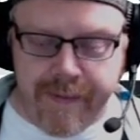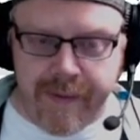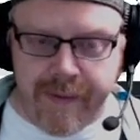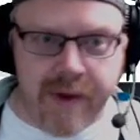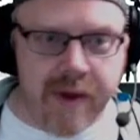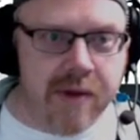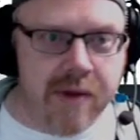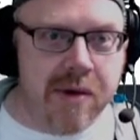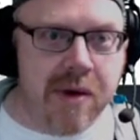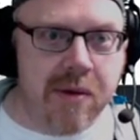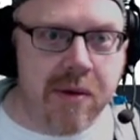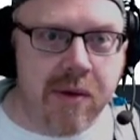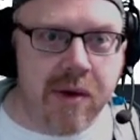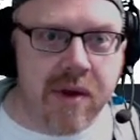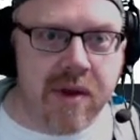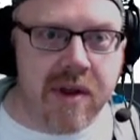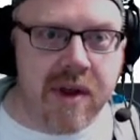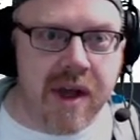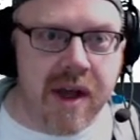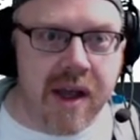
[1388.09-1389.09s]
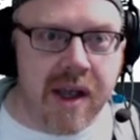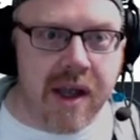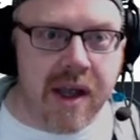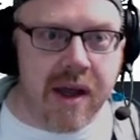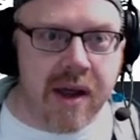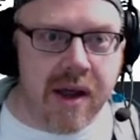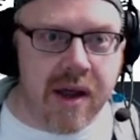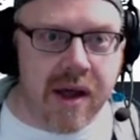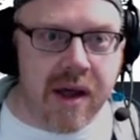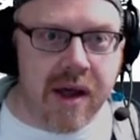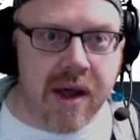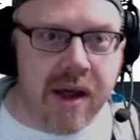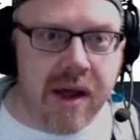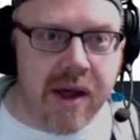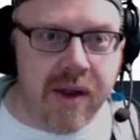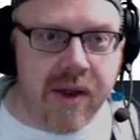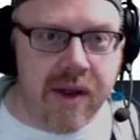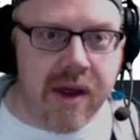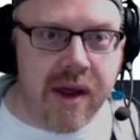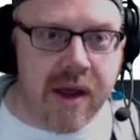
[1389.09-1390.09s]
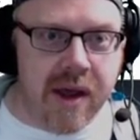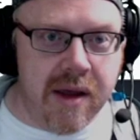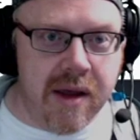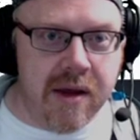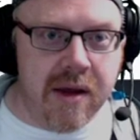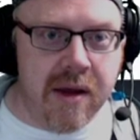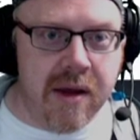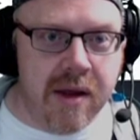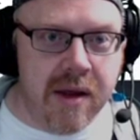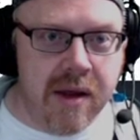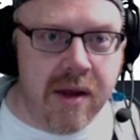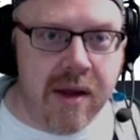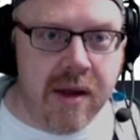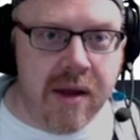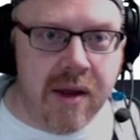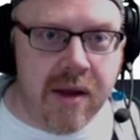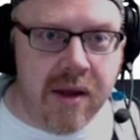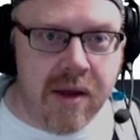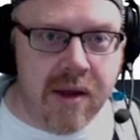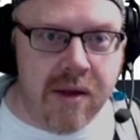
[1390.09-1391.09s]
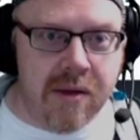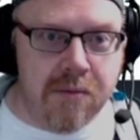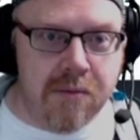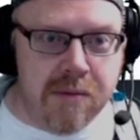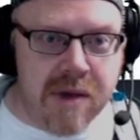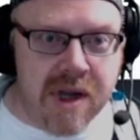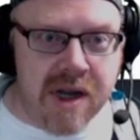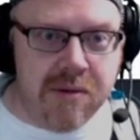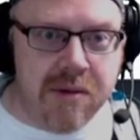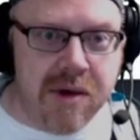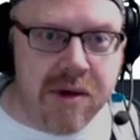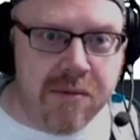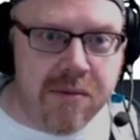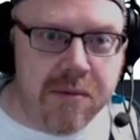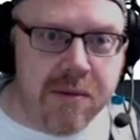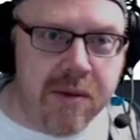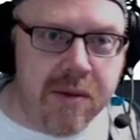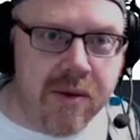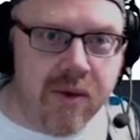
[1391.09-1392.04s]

So at the moment we're saying the minimum